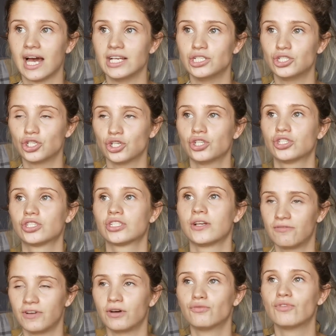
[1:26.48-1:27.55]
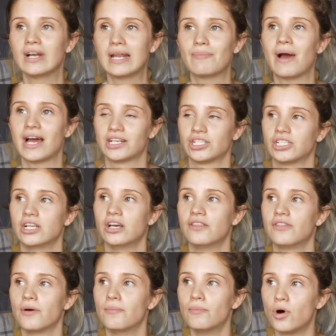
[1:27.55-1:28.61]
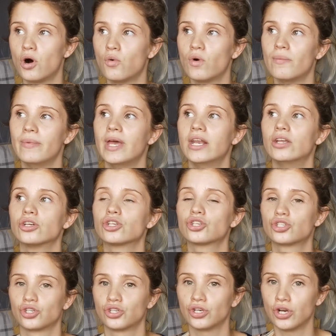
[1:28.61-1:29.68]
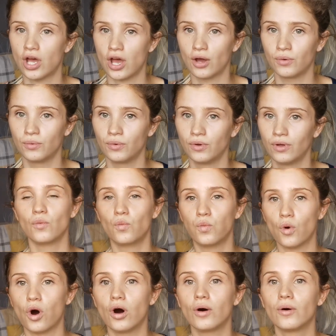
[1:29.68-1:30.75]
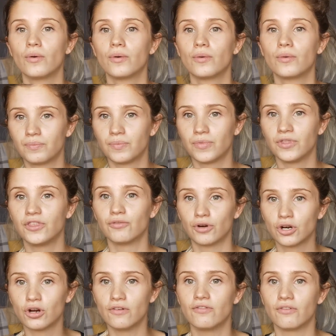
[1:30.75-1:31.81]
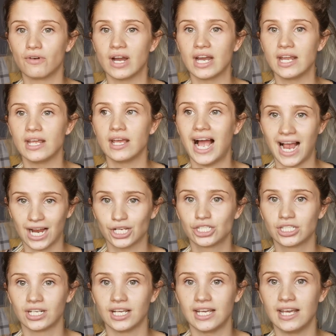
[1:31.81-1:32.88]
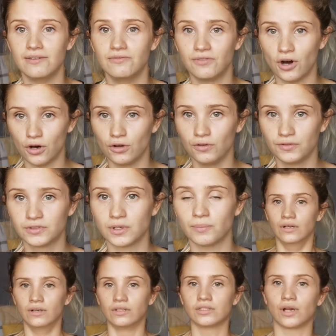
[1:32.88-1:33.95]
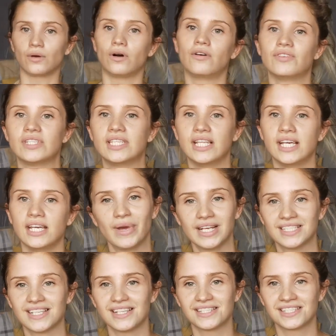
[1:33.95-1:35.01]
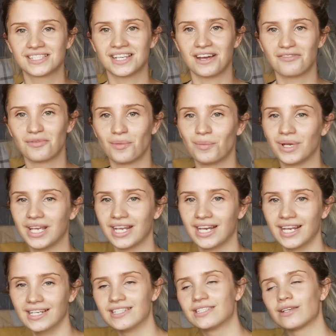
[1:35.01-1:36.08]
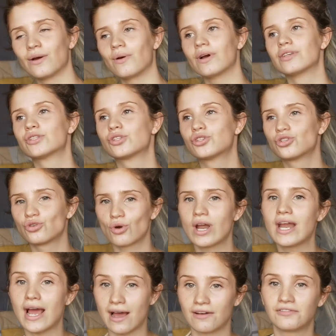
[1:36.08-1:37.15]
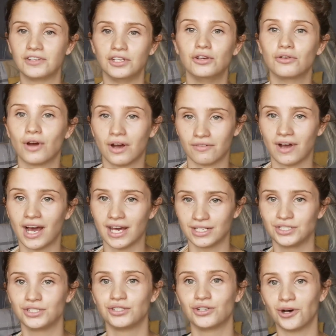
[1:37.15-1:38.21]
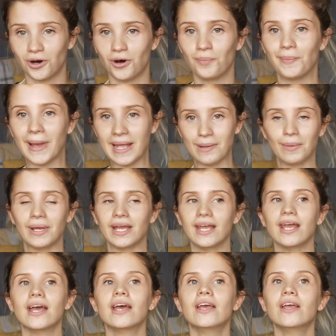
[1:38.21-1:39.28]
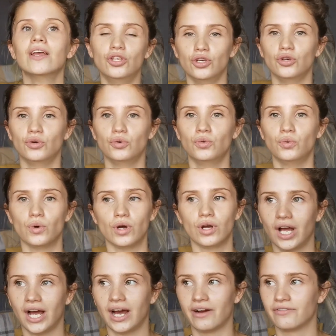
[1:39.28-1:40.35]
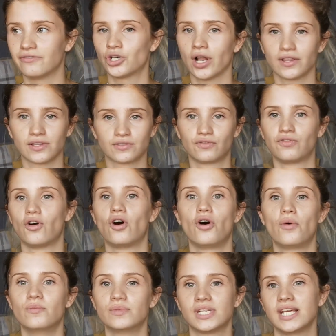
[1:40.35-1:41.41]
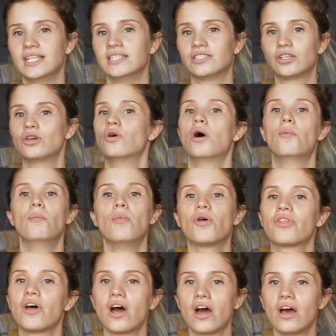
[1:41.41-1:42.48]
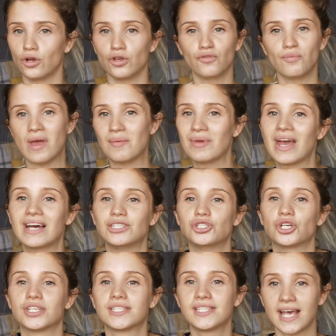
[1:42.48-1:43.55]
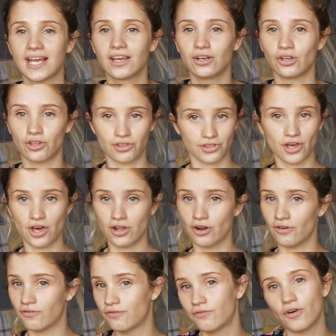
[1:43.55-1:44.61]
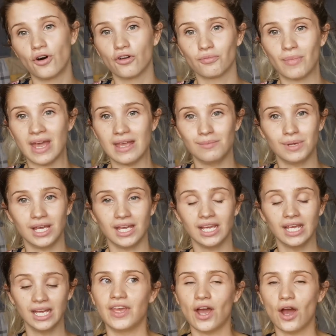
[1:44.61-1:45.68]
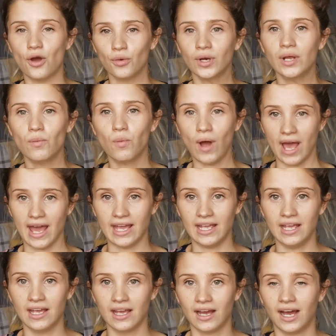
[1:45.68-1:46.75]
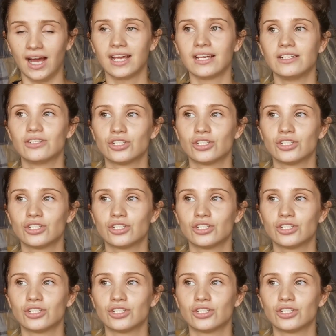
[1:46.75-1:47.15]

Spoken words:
I just feel really passionate that more women should know what the recovery actually involves. So obviously it makes sense to start from the beginning. So straight after you have had your baby, you have transformed into a mother, or you've maybe had your second or third or fourth baby. The only way I can